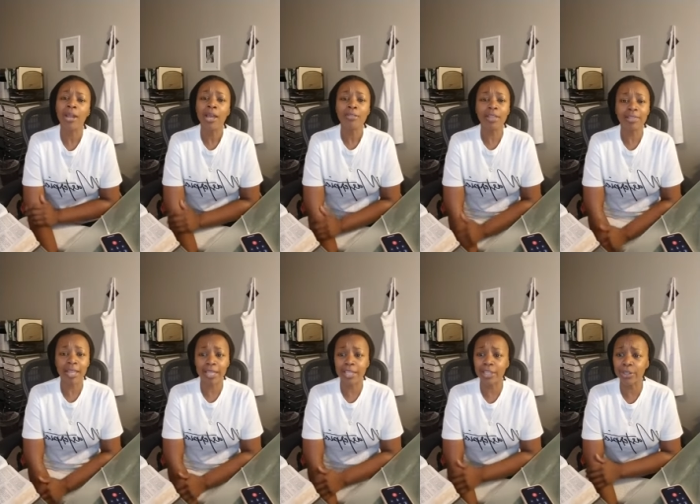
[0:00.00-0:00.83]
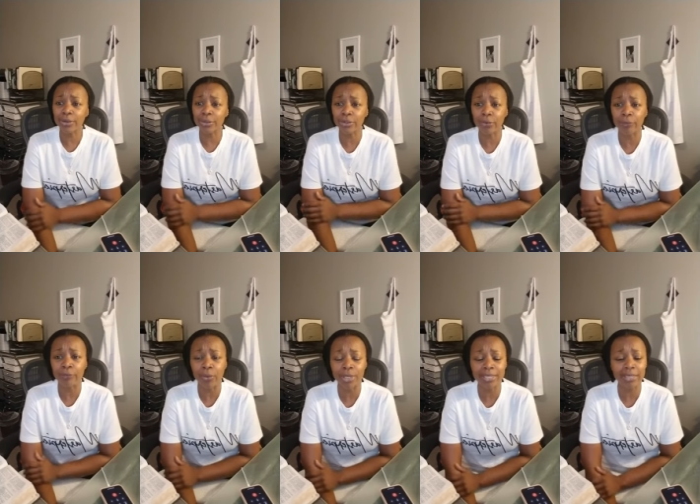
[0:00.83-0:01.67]
that they hear your
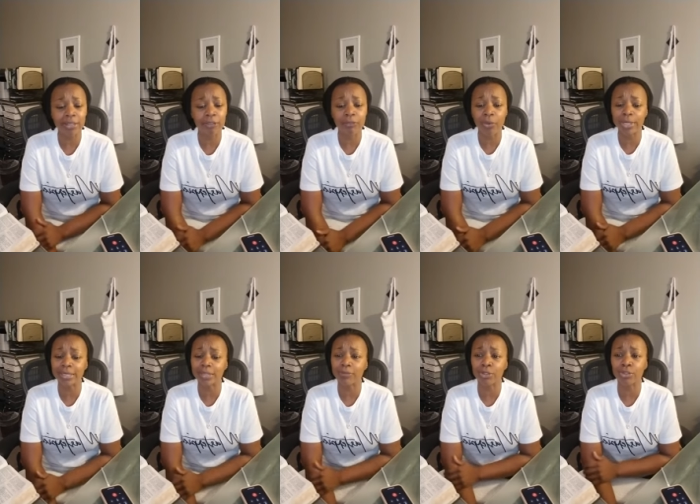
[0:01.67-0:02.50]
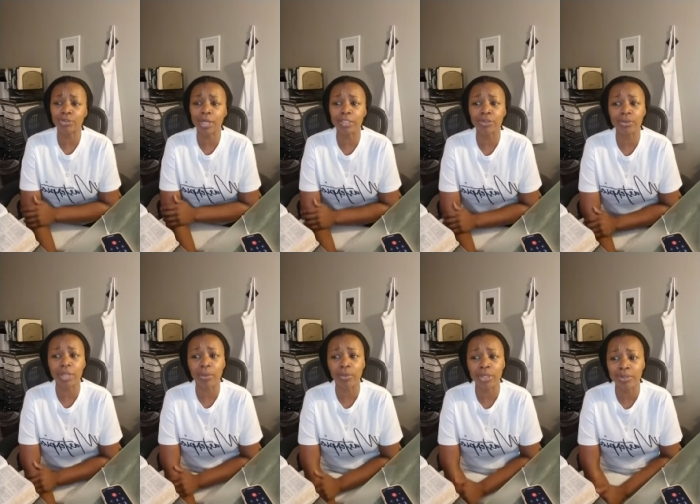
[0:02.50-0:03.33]
voice and the voice of a stranger they
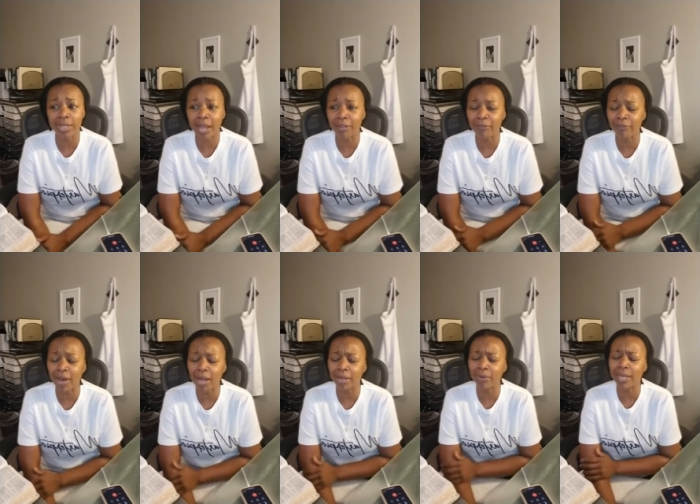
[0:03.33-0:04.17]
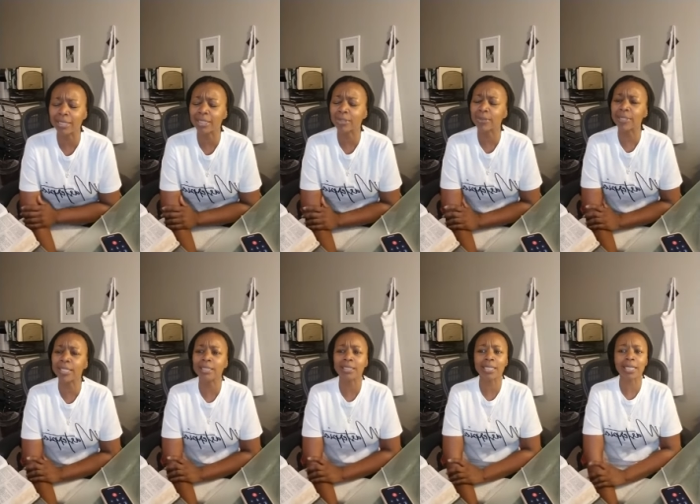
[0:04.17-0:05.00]
will not follow. I decree
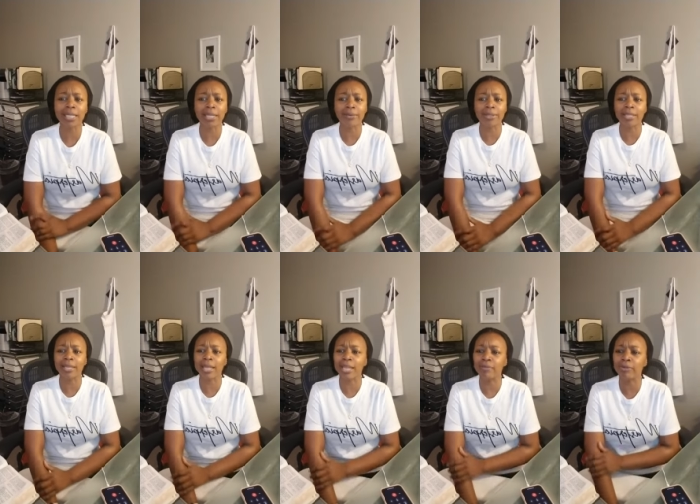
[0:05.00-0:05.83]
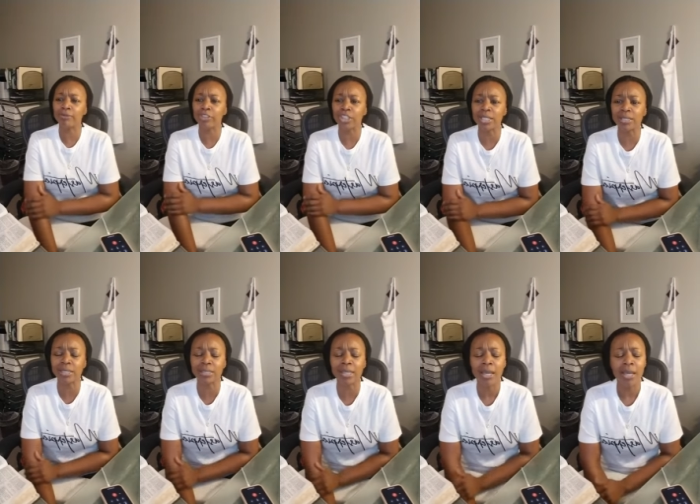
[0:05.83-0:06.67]
and declare in the name of
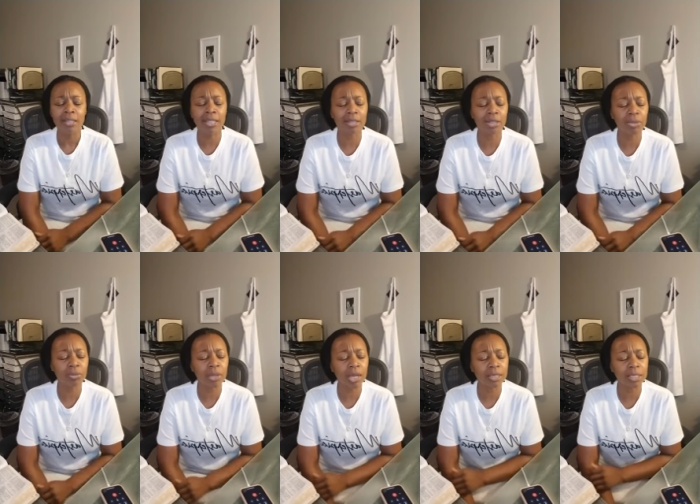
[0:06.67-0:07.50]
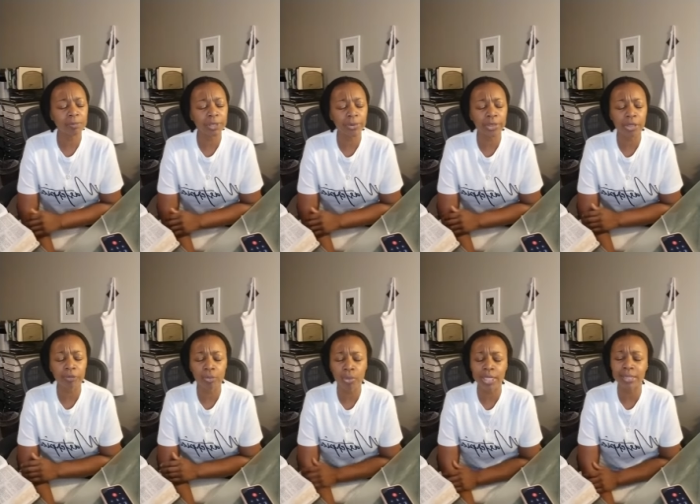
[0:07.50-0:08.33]
Jesus that a spirit of
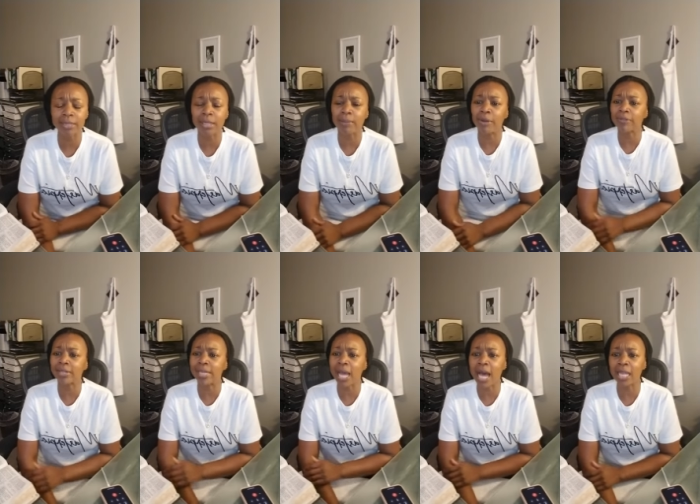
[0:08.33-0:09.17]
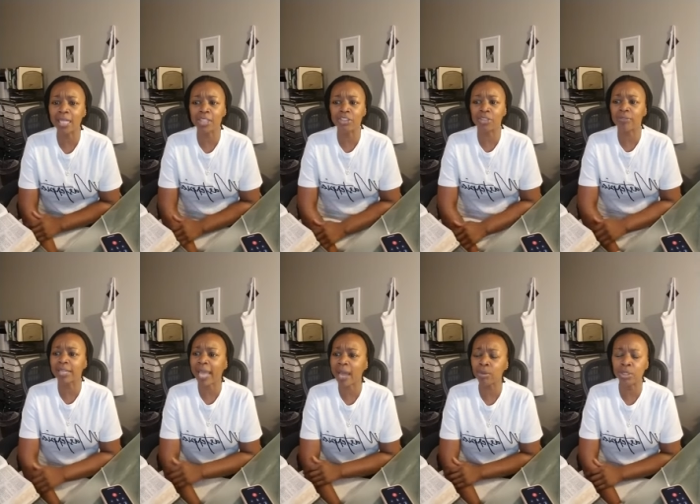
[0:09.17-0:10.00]
wisdom, of knowledge, of
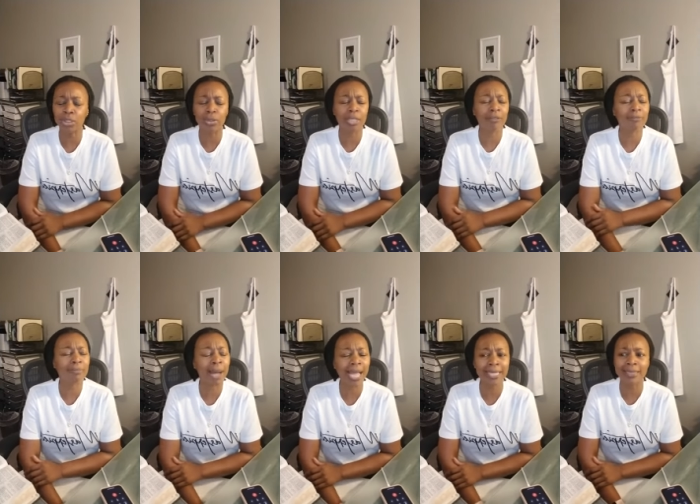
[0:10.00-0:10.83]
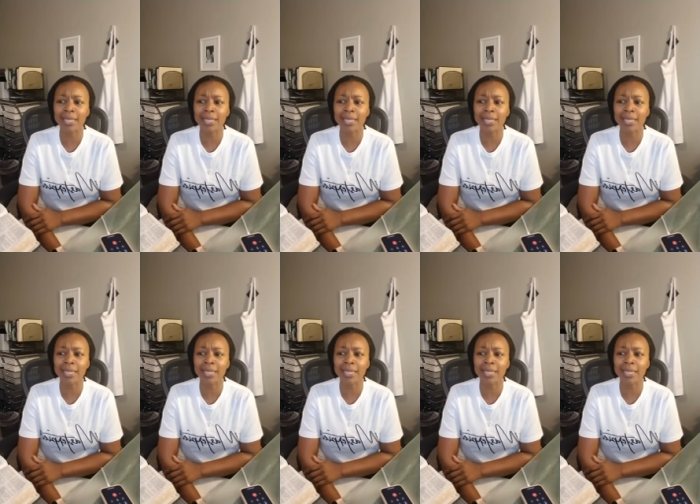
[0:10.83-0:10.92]
counsel, of might,